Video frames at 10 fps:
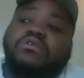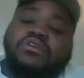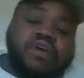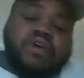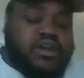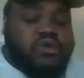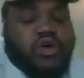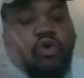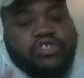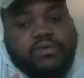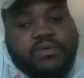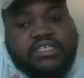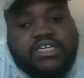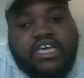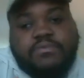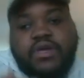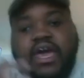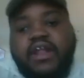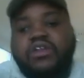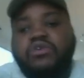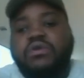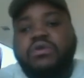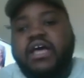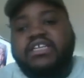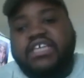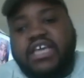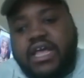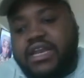You got a new coaching regime. You got a new GM,